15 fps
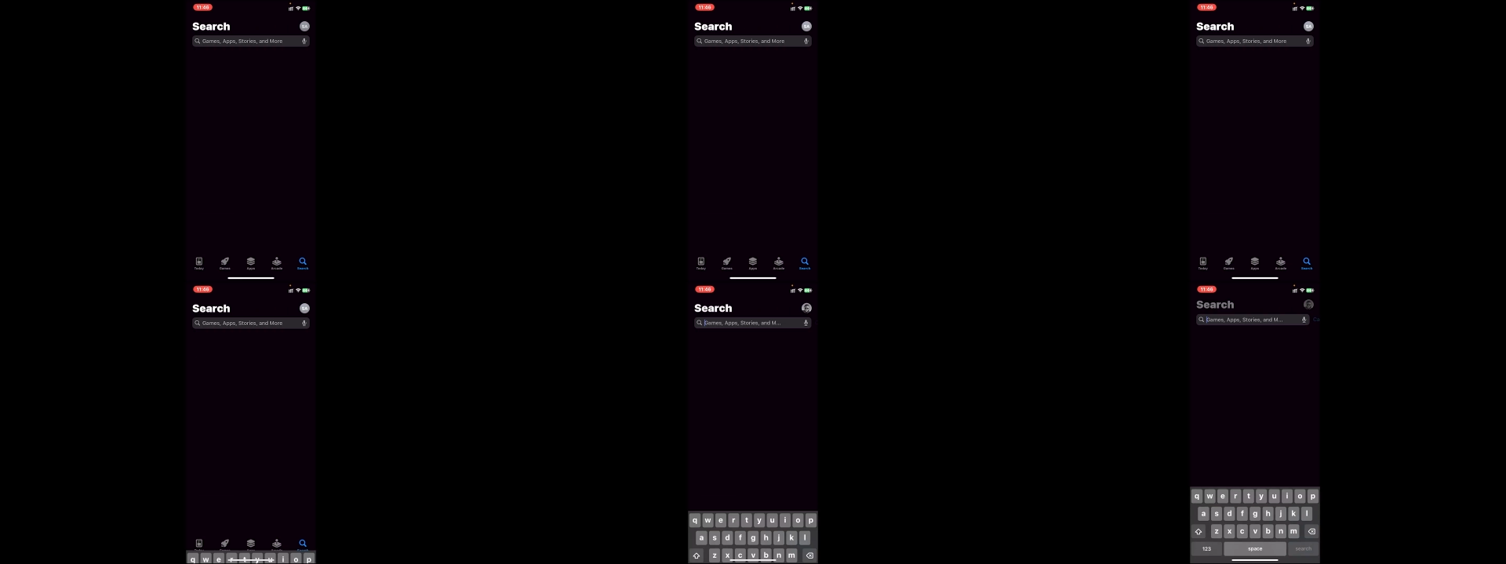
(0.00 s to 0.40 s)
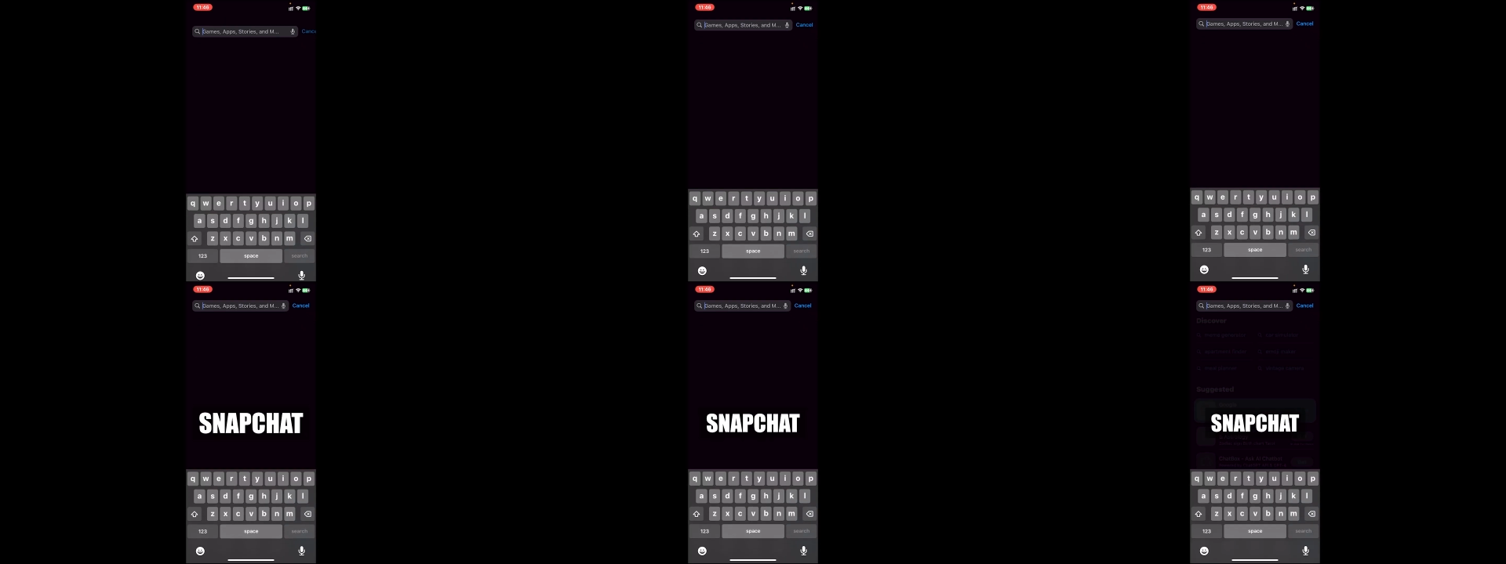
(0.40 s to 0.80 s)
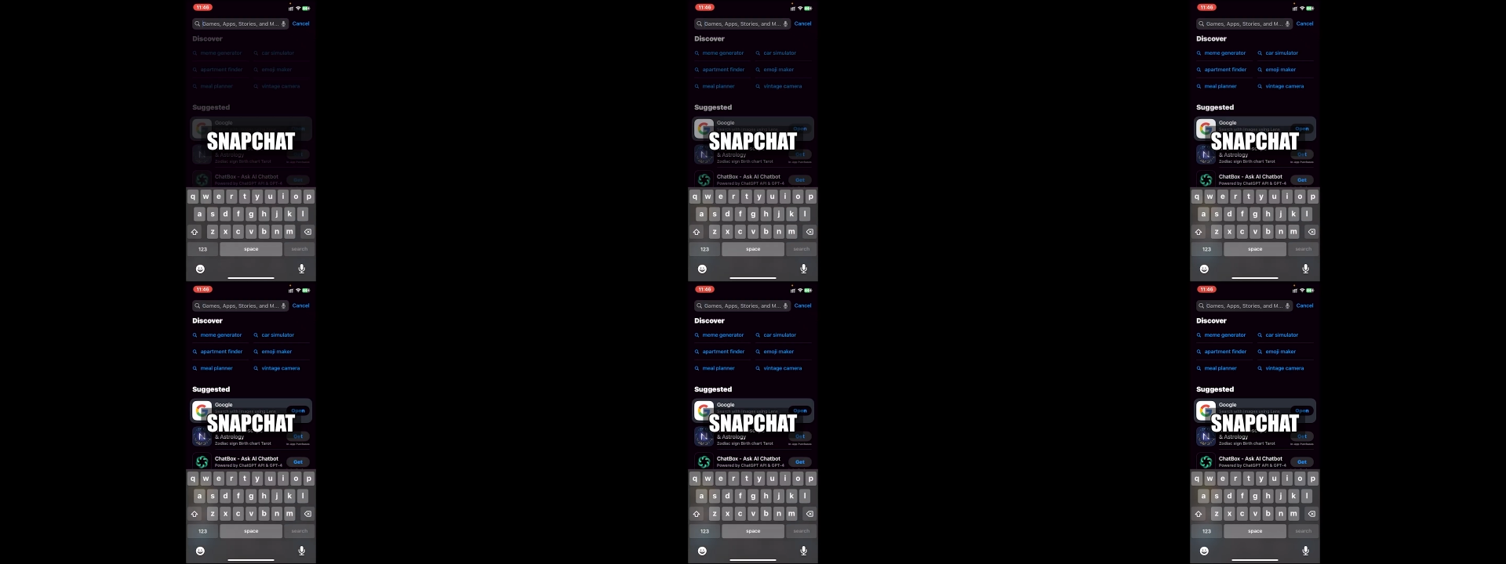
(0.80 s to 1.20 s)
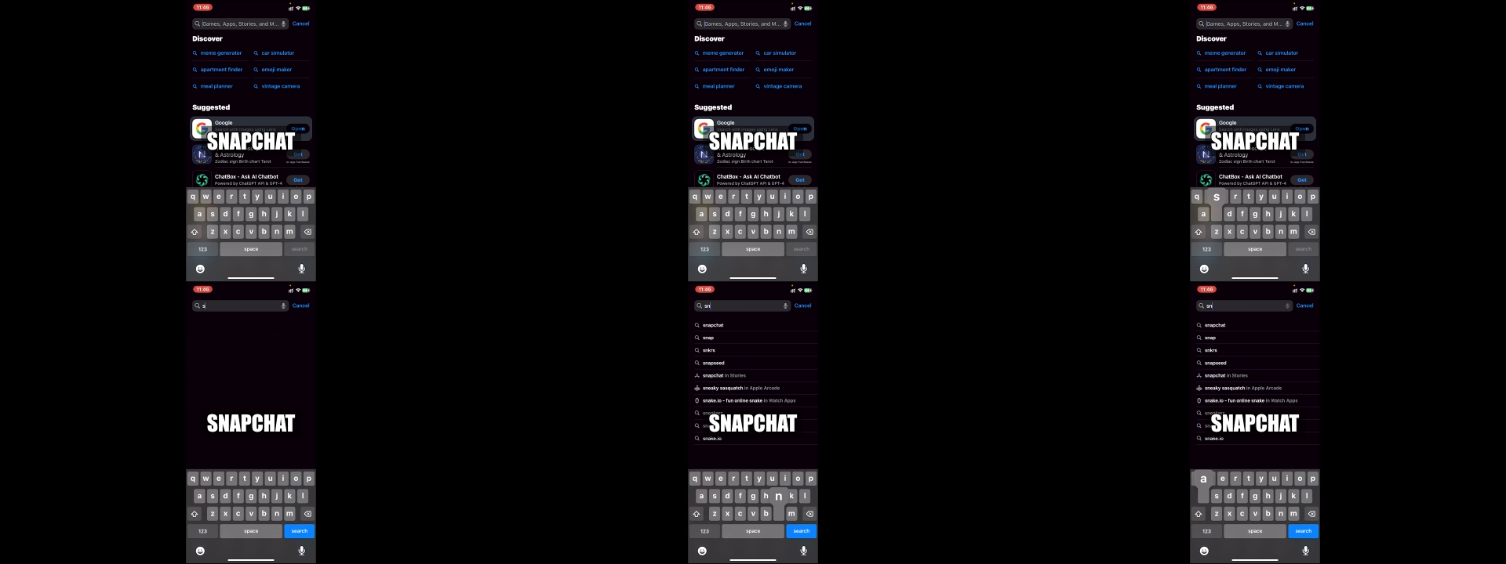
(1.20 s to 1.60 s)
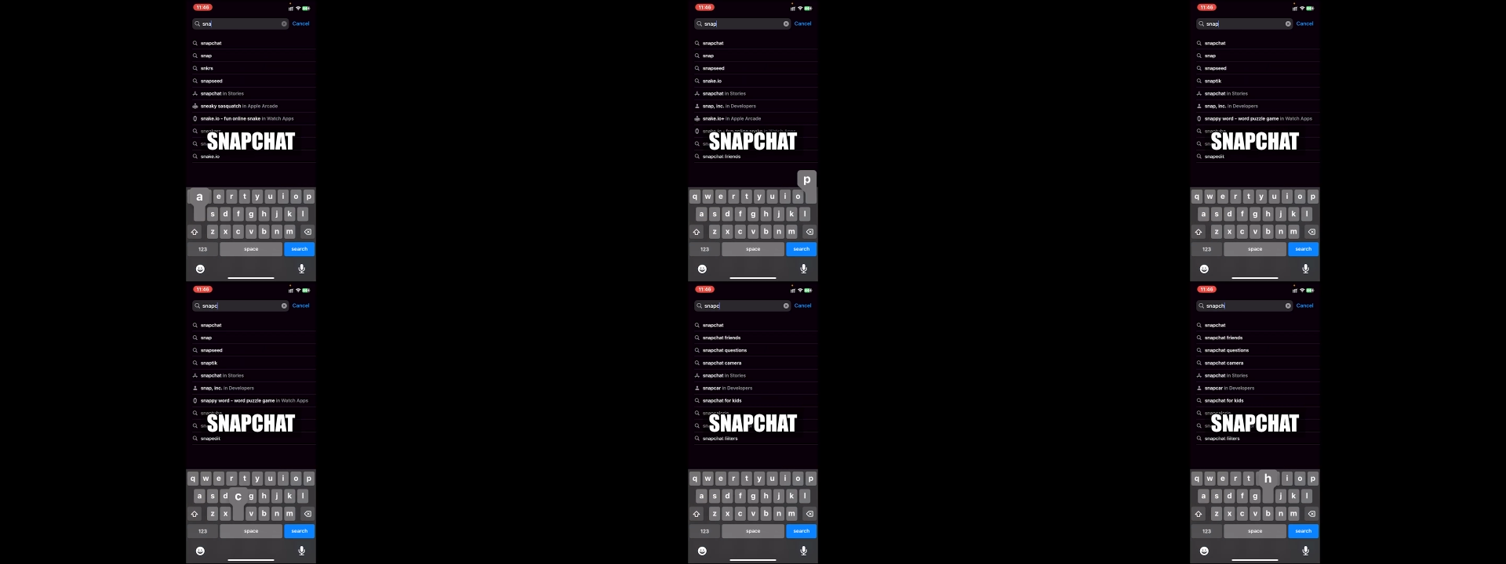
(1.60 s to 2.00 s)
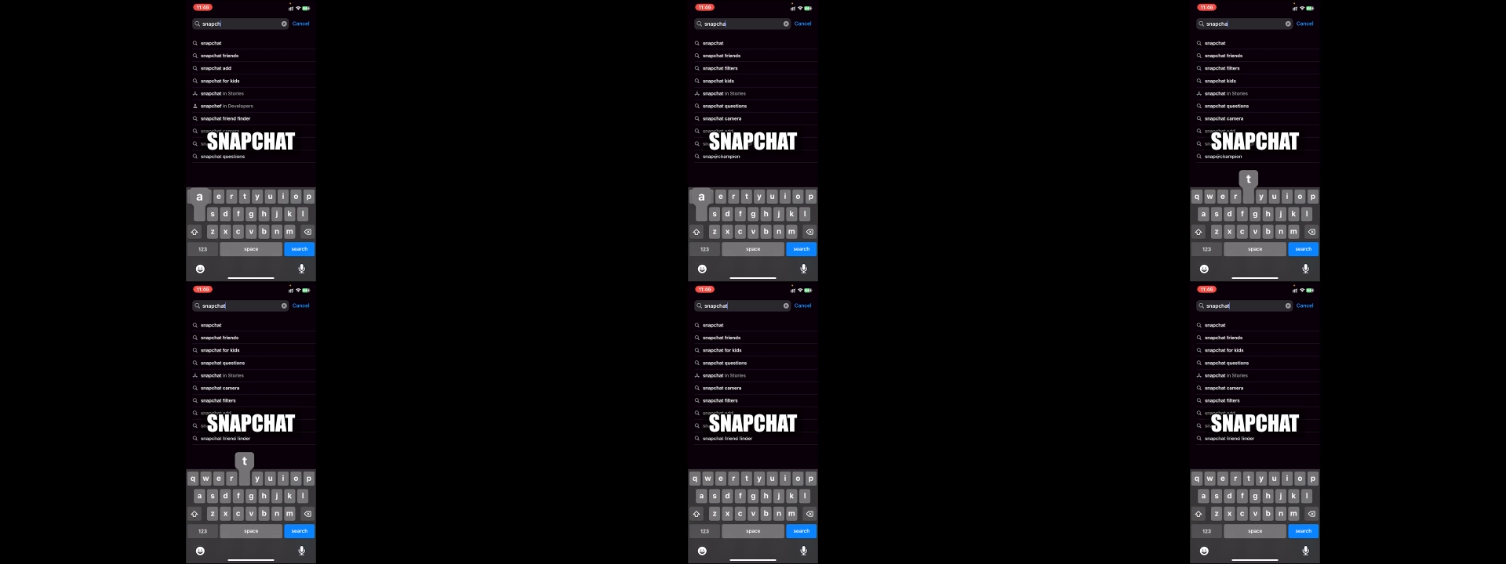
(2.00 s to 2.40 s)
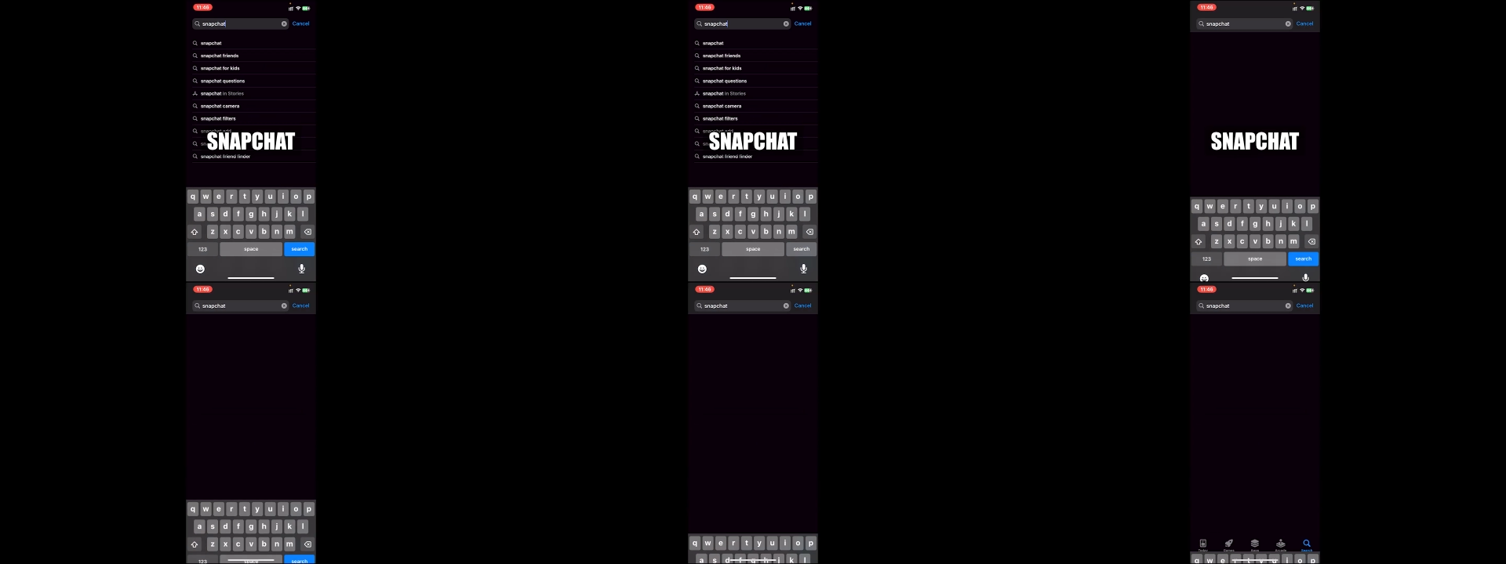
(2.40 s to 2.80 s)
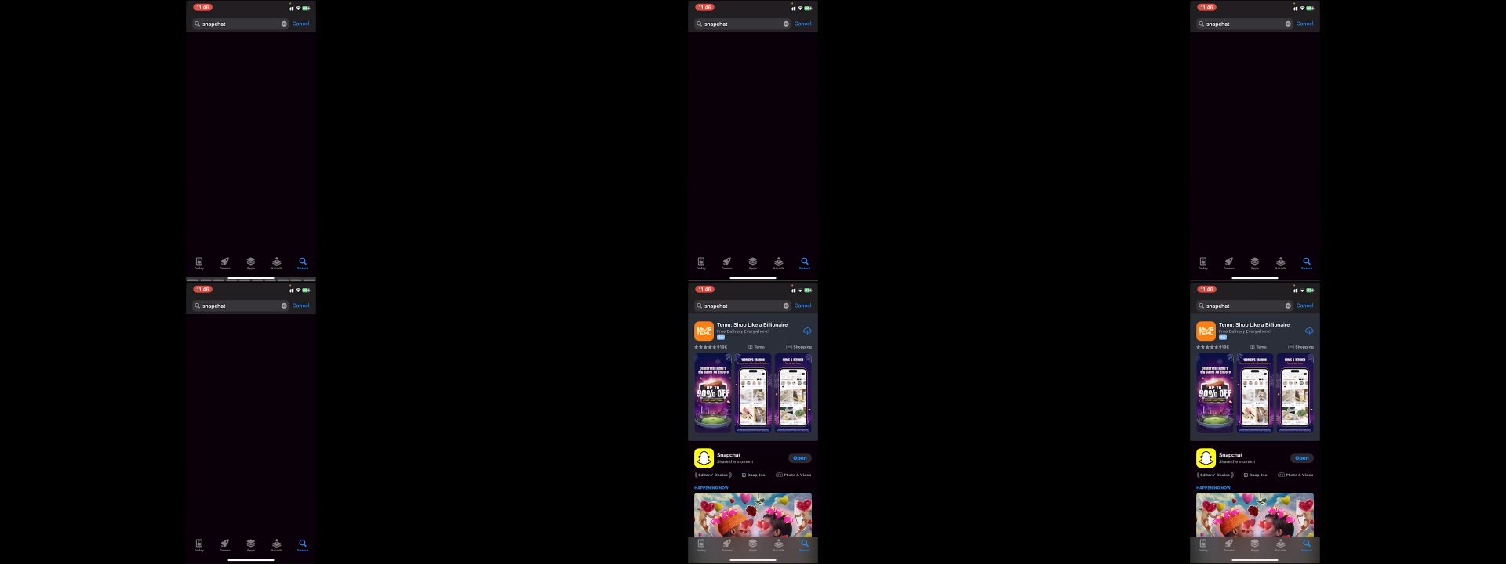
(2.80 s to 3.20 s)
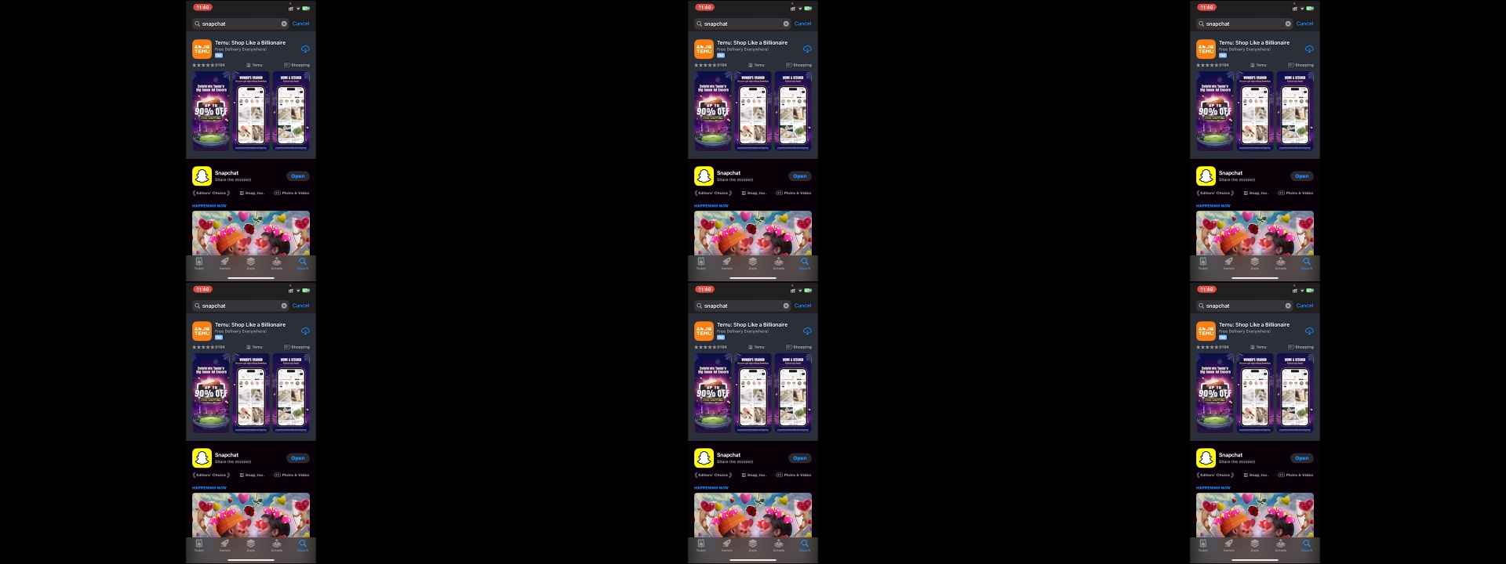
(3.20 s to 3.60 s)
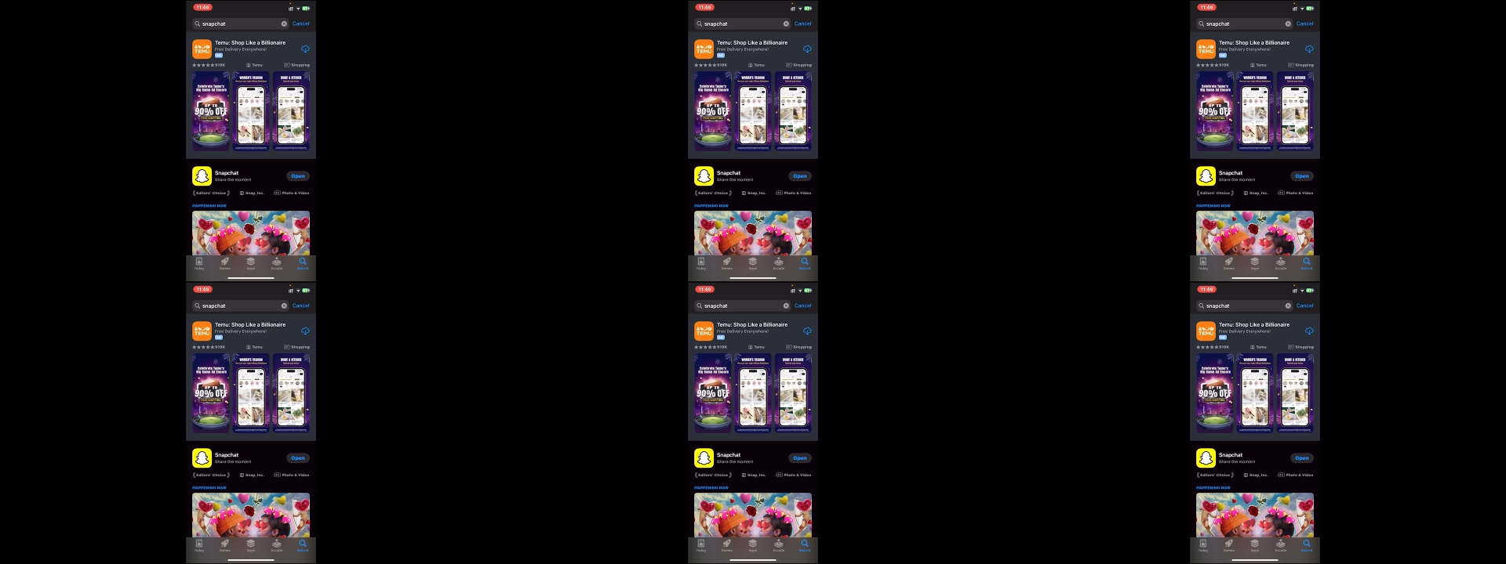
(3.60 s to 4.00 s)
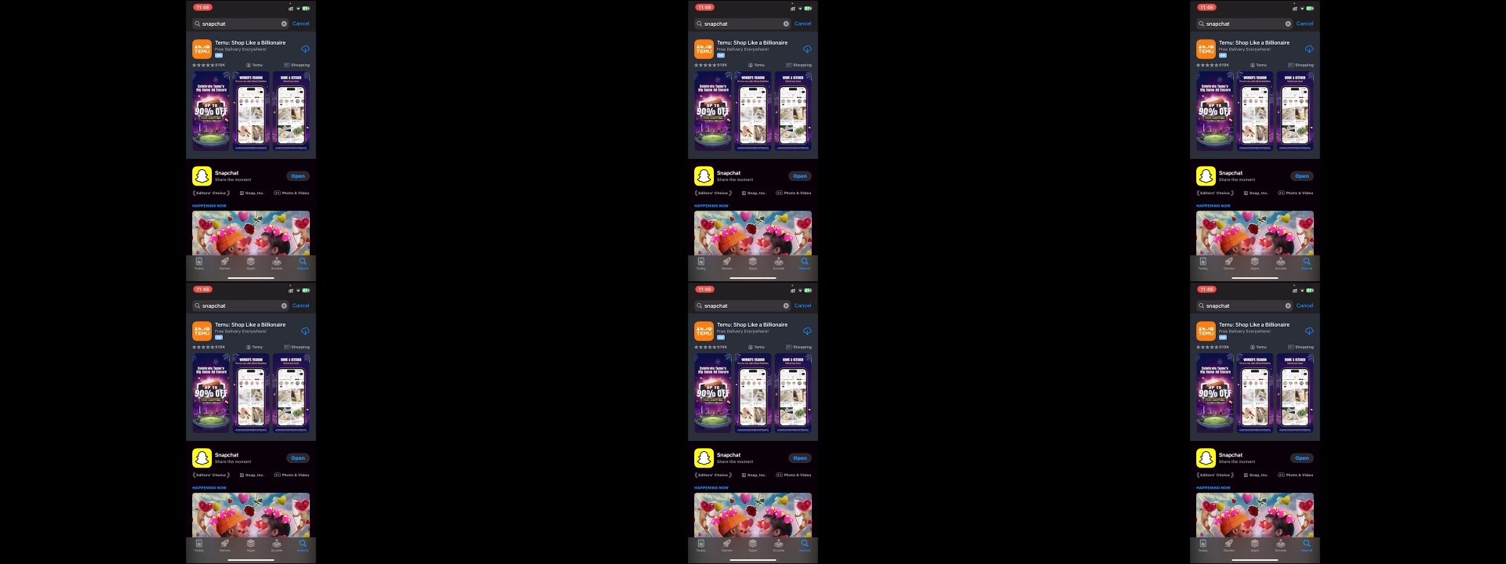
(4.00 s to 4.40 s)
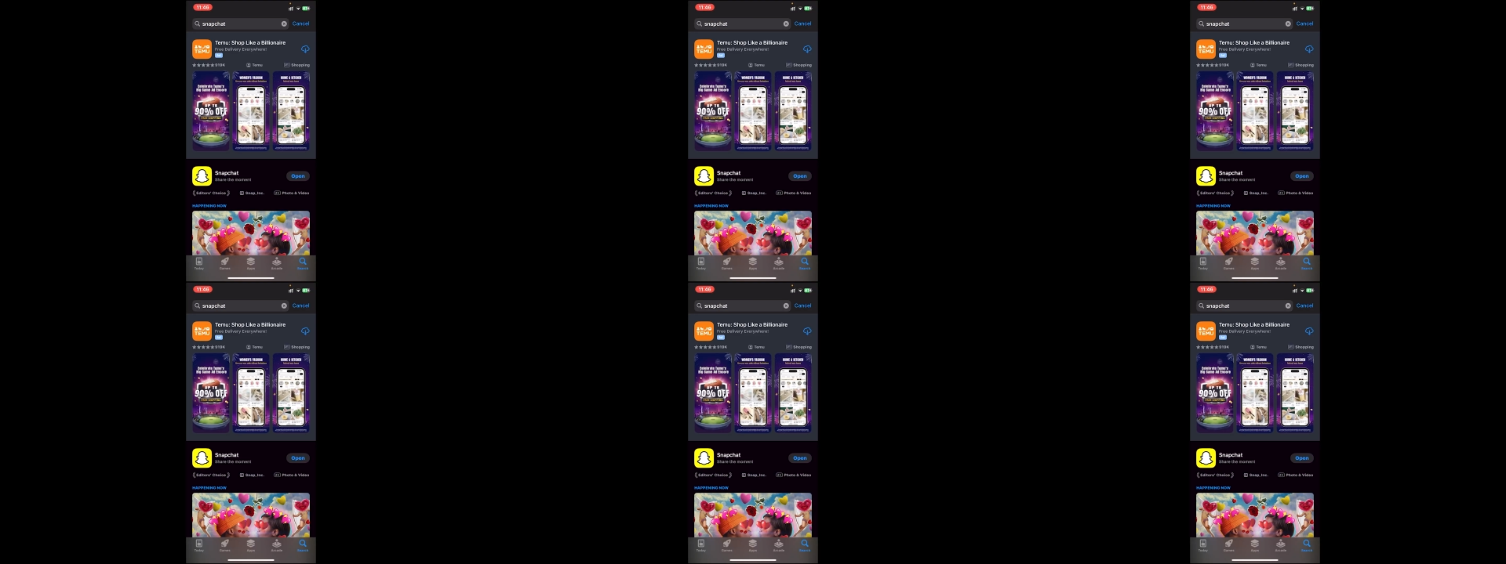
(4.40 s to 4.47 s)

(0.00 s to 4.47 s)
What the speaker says: (no speaker visible)